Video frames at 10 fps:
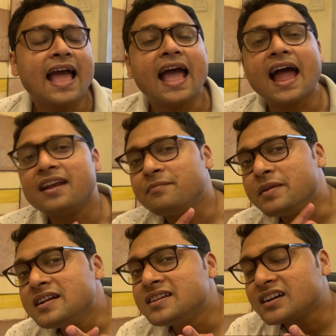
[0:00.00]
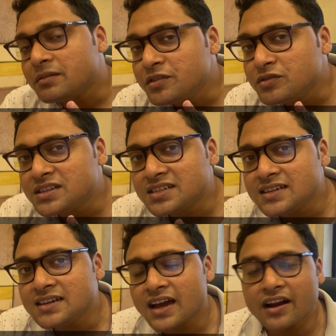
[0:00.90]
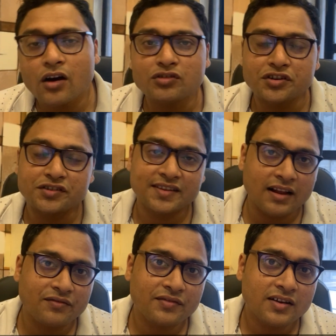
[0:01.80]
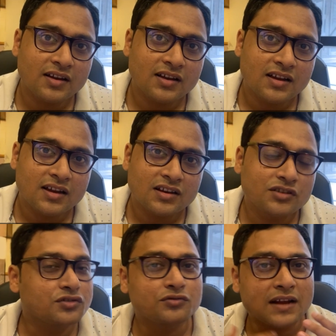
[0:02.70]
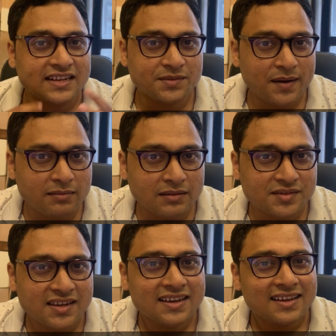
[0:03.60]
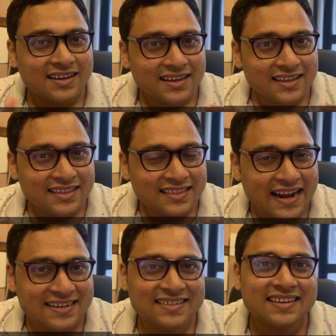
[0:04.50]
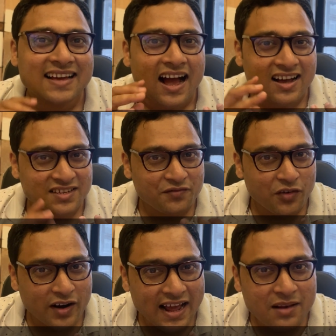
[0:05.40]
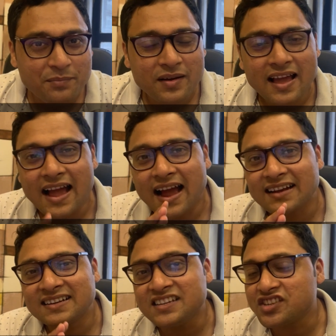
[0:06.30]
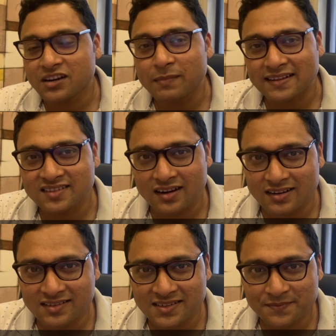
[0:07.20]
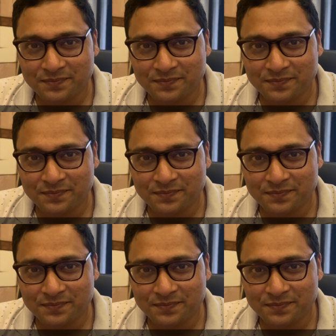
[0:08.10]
and build a community around yourself to do nice problems, that's ask for help and teach at math circles.